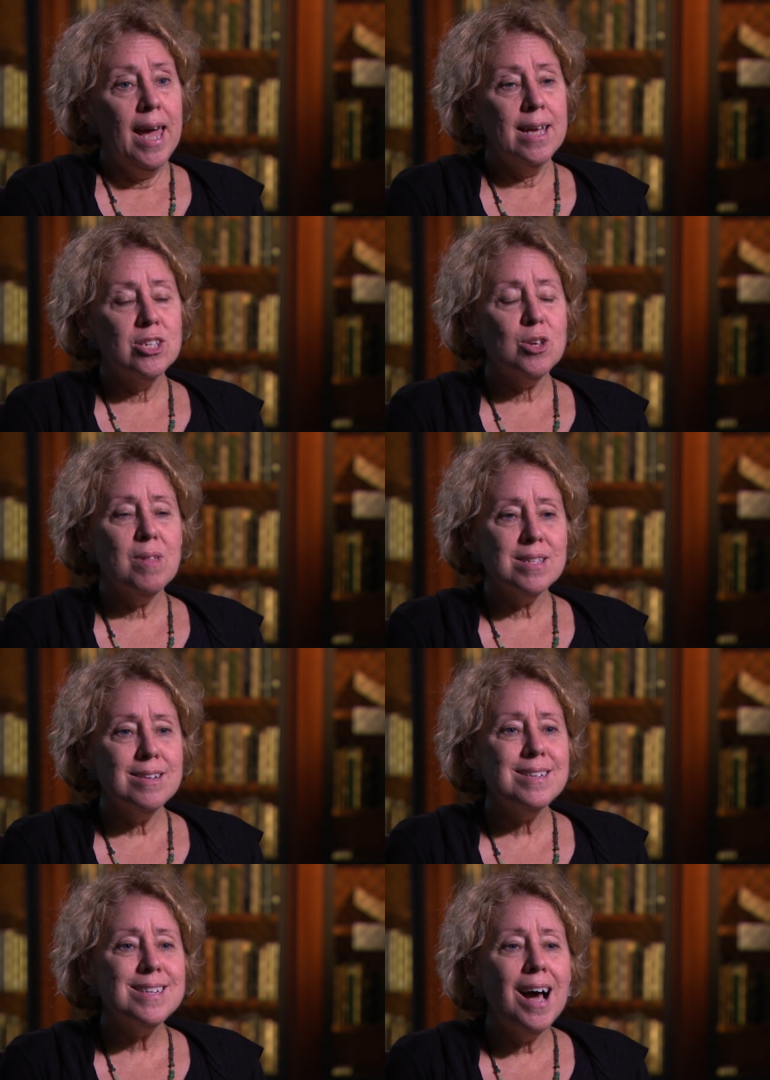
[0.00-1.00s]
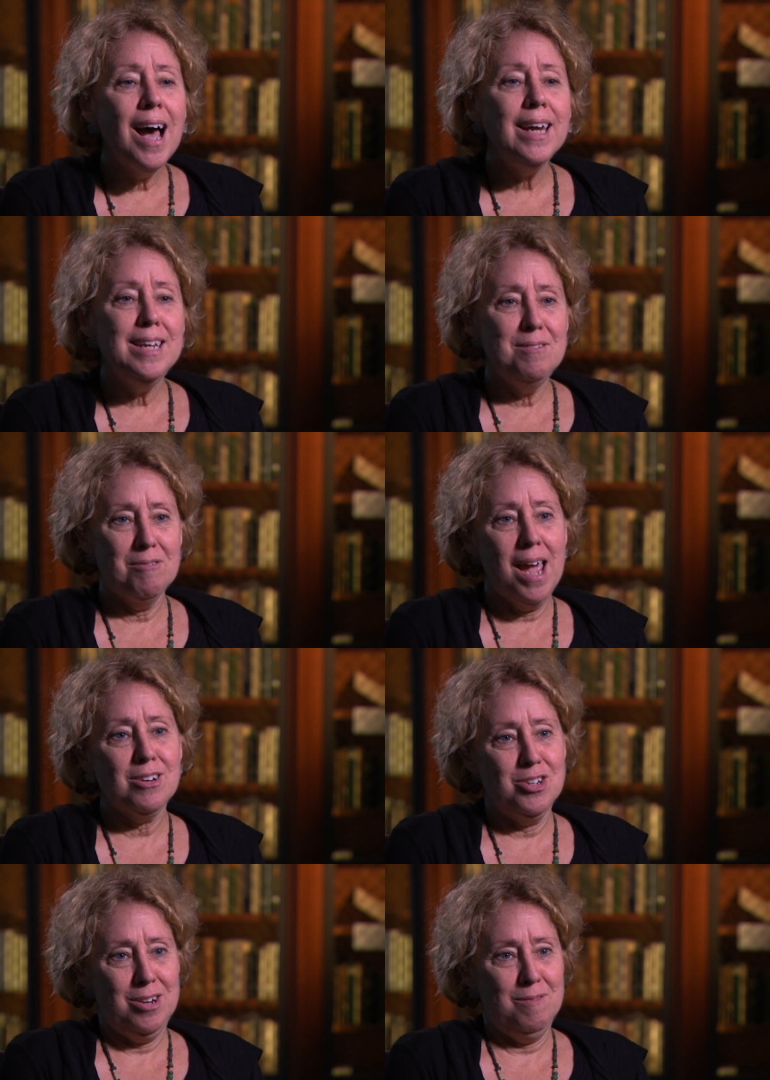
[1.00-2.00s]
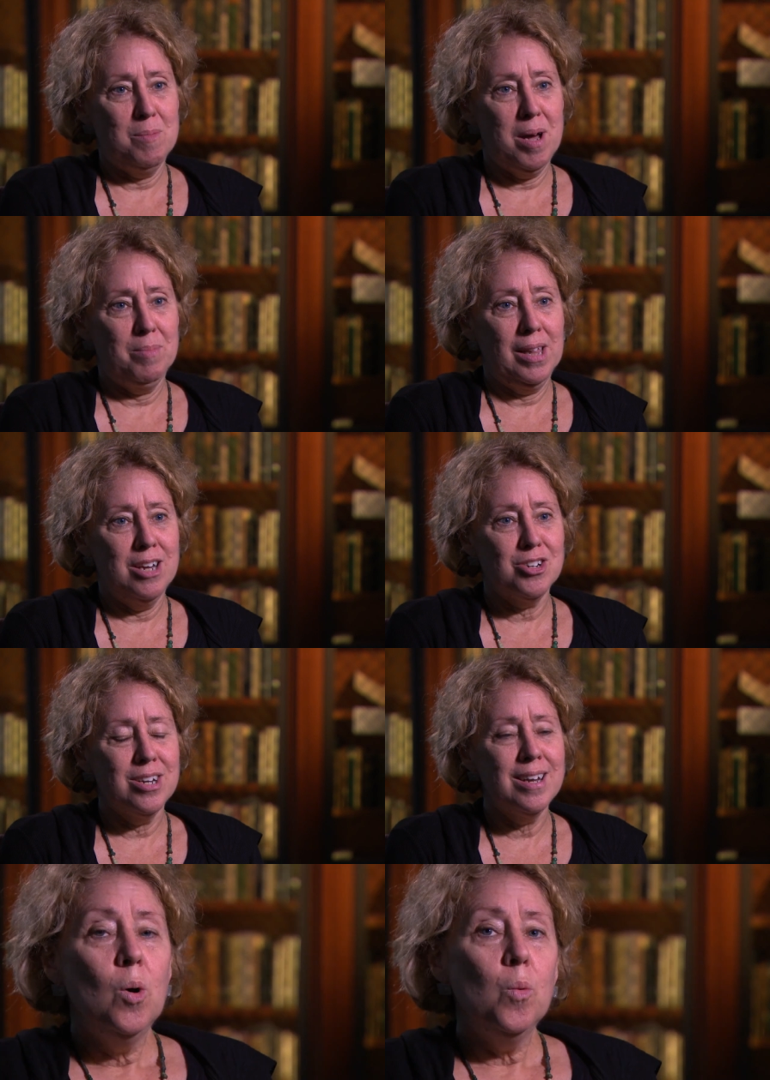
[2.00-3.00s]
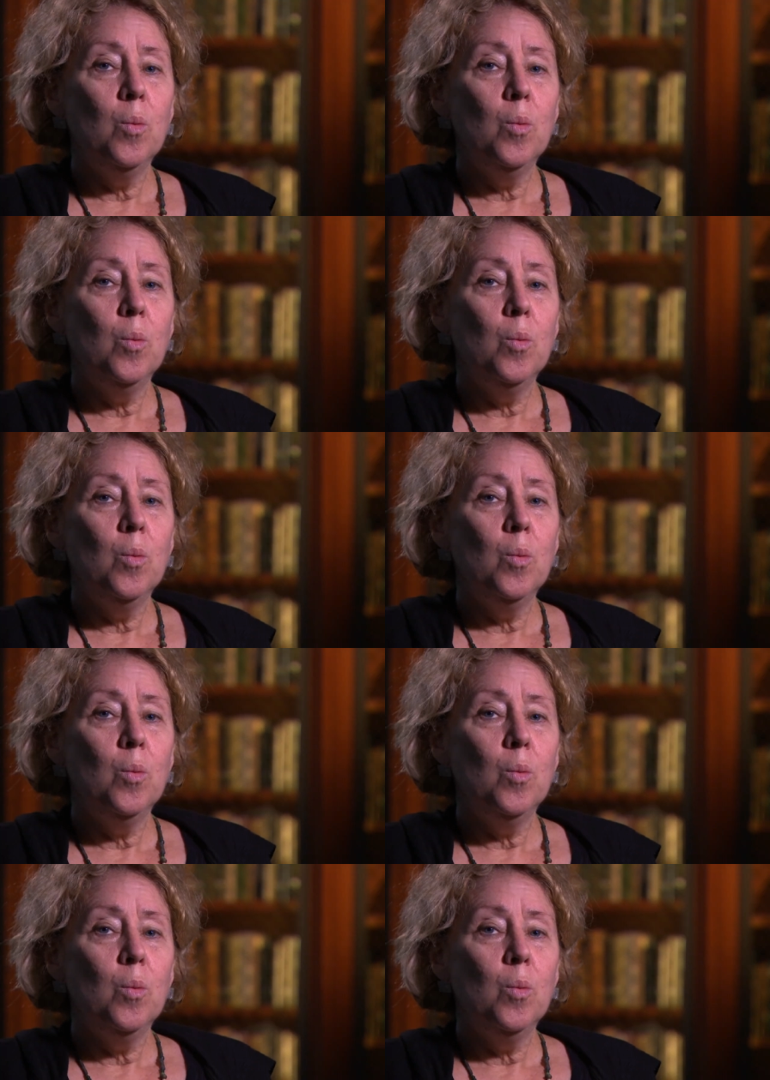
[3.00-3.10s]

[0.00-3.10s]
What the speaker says: And so that's a tiny fraction of the population.